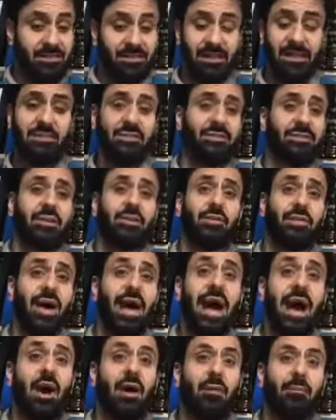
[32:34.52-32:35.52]
science can tell you the
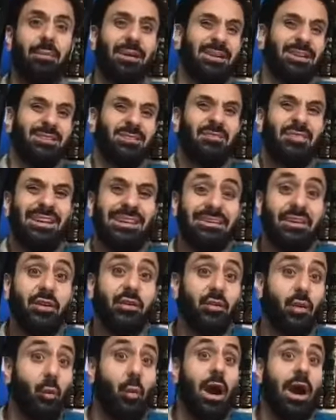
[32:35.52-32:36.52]
how, but it doesn't really tell
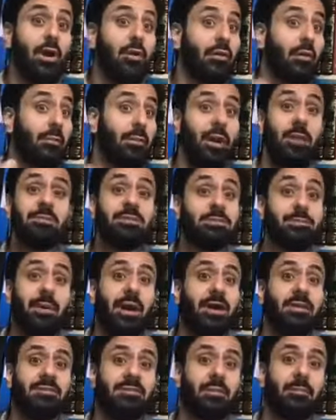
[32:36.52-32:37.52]
you the why or the purpose
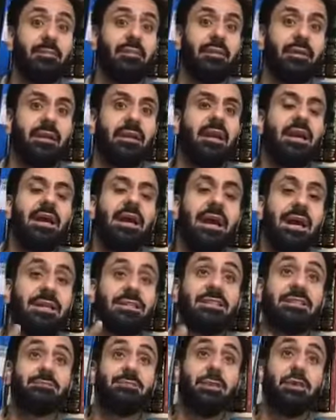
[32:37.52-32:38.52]
behind something. And
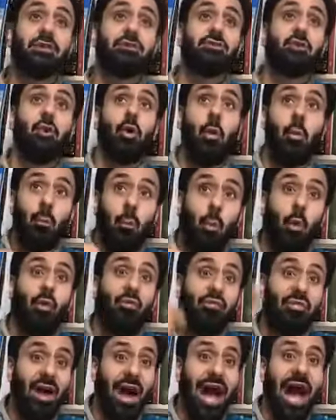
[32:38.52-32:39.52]
just because you know more
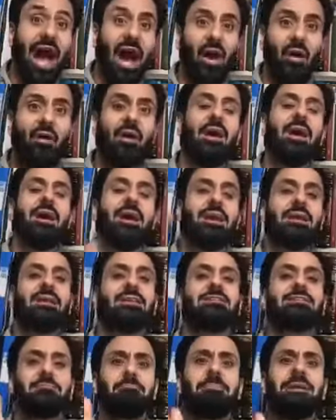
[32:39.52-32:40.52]
of the how, it
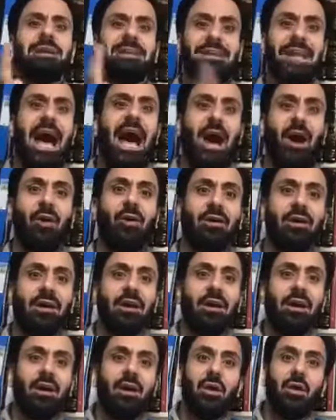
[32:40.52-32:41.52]
doesn't mean now
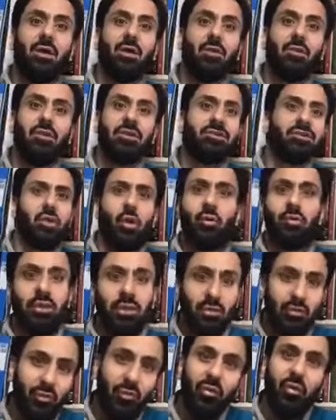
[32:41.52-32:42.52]
there's no
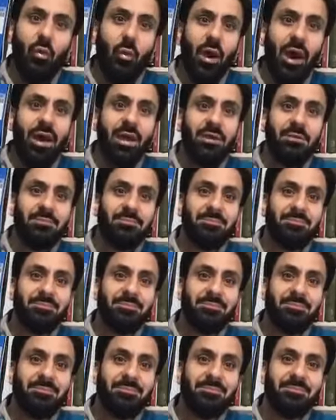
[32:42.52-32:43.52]
need for the why.
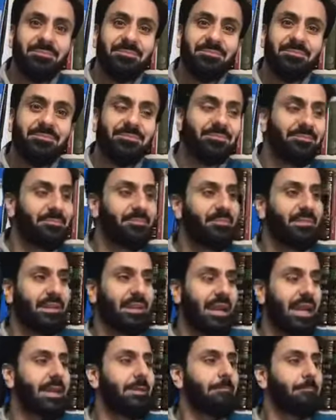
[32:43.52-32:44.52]

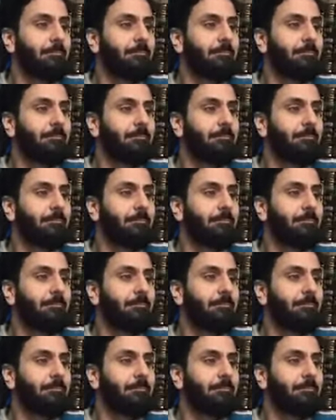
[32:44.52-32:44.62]
Okay?